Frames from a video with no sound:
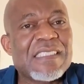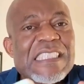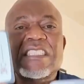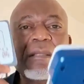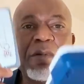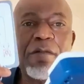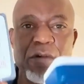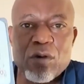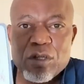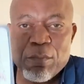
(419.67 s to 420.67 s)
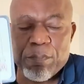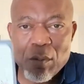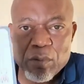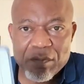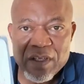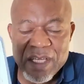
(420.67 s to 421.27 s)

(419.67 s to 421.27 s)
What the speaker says: Simply follow the prompt of the